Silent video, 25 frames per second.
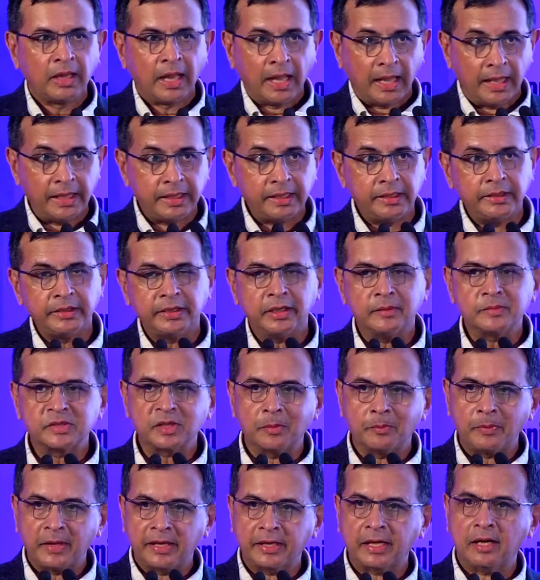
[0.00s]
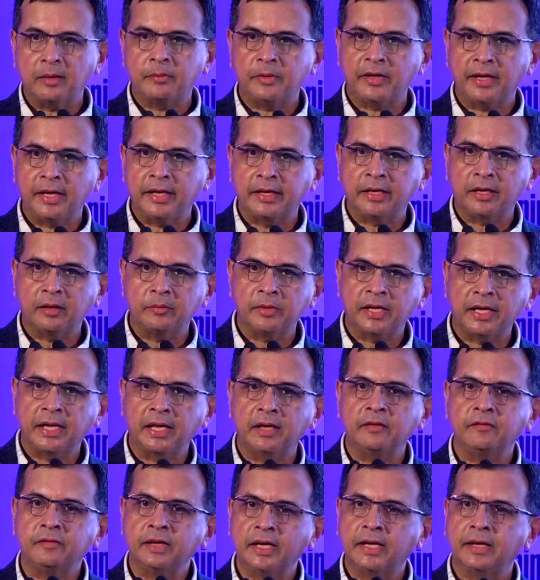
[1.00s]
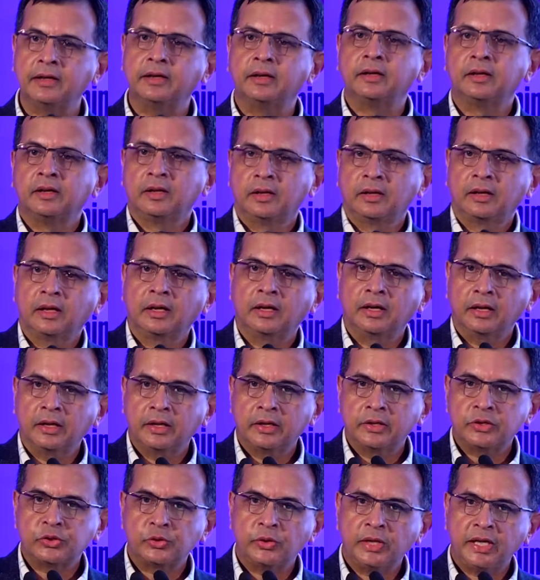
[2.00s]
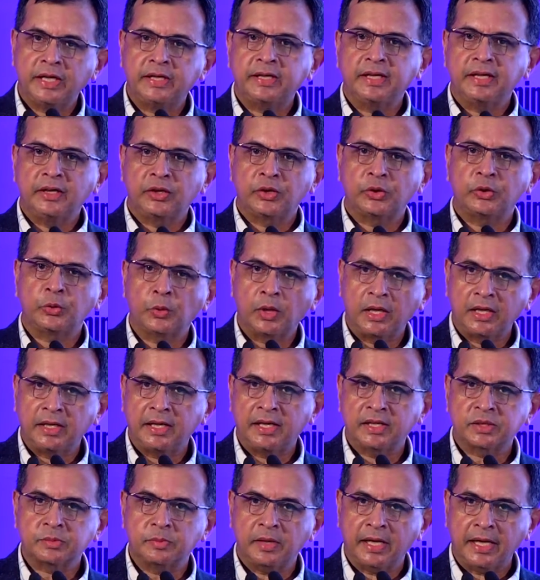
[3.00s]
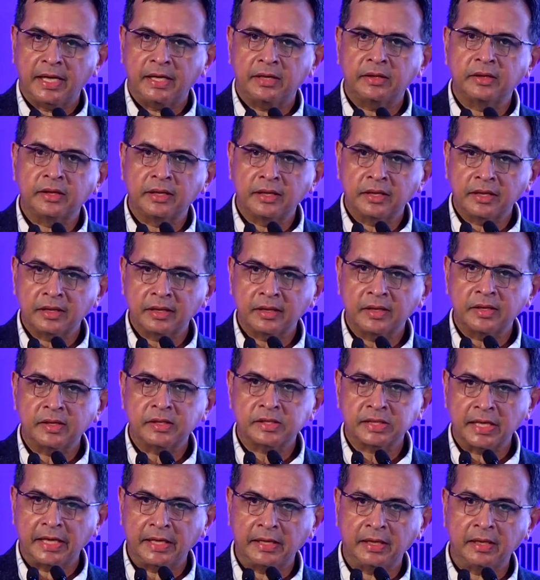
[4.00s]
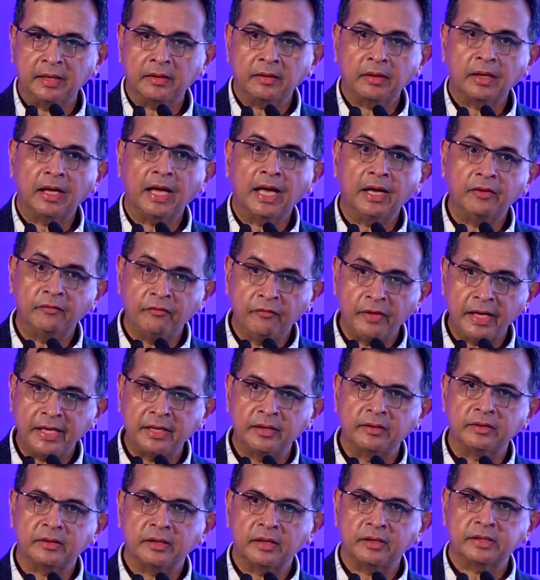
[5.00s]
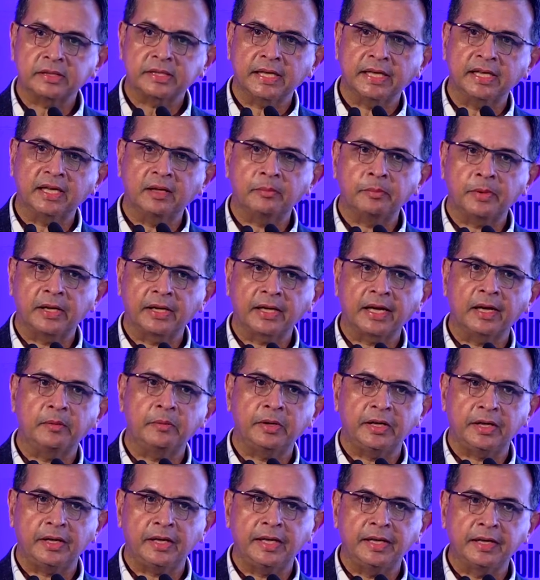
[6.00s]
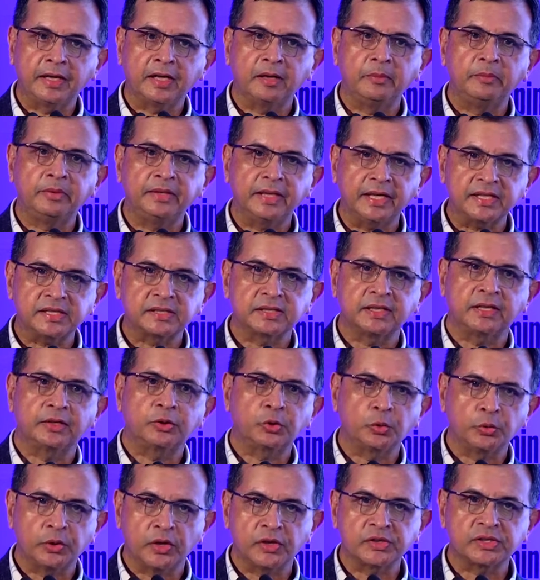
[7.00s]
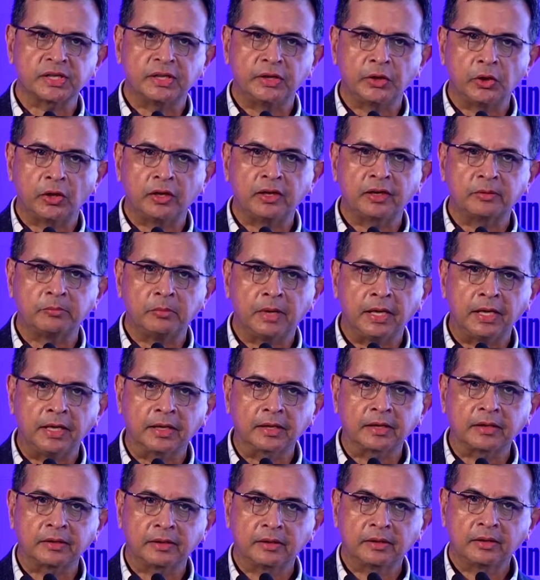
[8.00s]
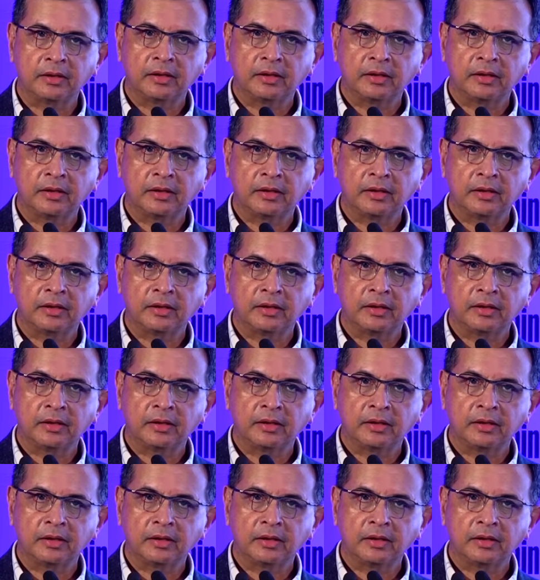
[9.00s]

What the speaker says: And in terms of per capita income, again, we are today 10 to 12 years behind China. And when China per capita income touched the $2,000 mark,